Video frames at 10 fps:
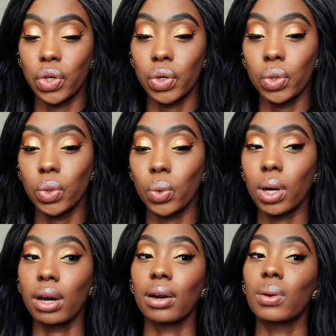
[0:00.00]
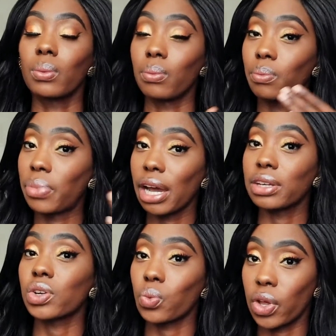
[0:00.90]
you,
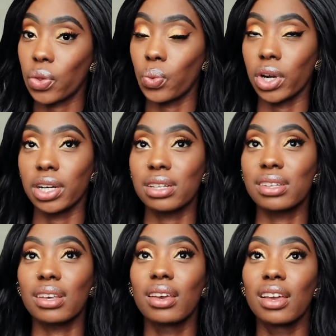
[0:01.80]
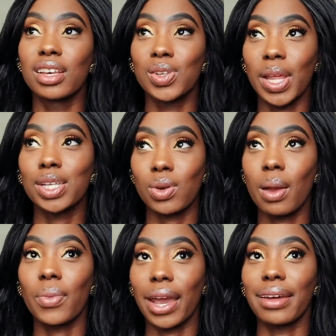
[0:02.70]
but with works. So that's where
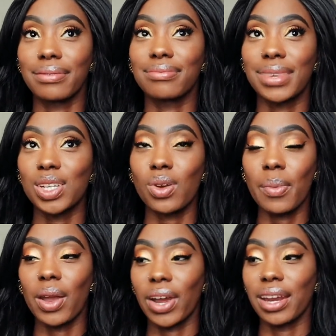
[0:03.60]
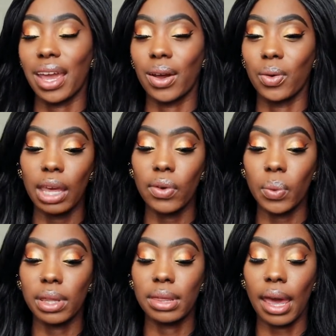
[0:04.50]
I'm at. That's where I'm at right now.
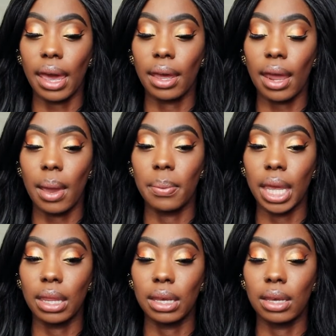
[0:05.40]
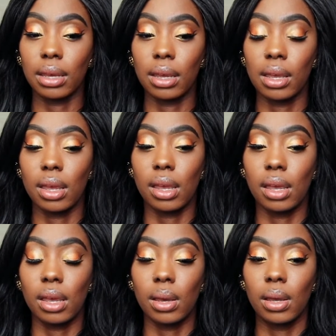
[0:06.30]
Even with that, I'm mainly
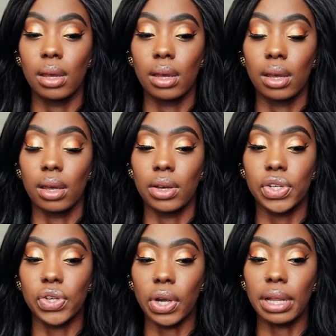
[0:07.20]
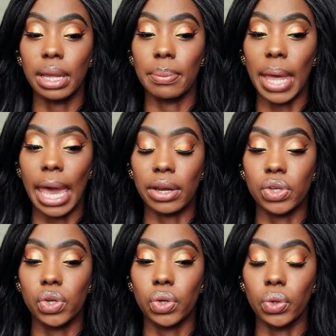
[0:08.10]
circling
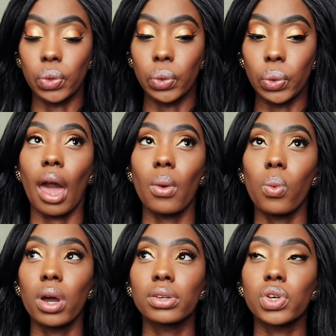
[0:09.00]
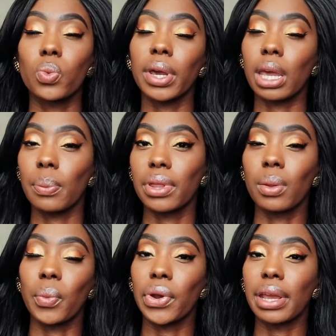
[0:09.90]
back to, I want to wake up in
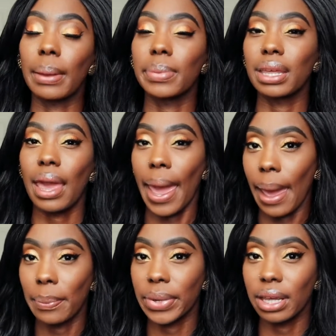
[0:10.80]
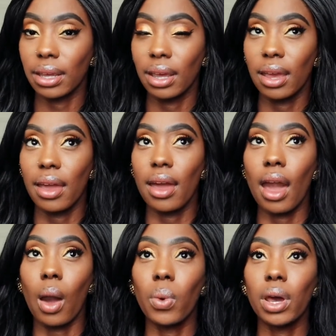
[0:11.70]
the morning and be happy.
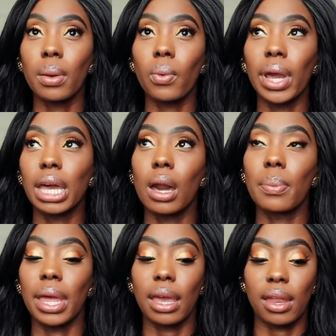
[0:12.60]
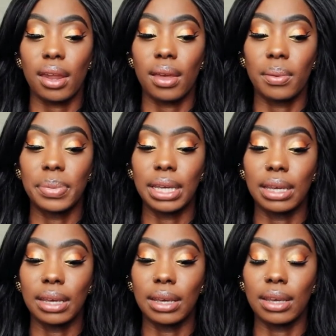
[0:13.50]
I want to wake up and
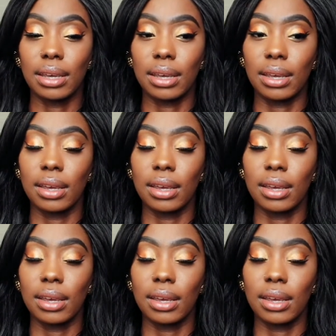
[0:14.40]
be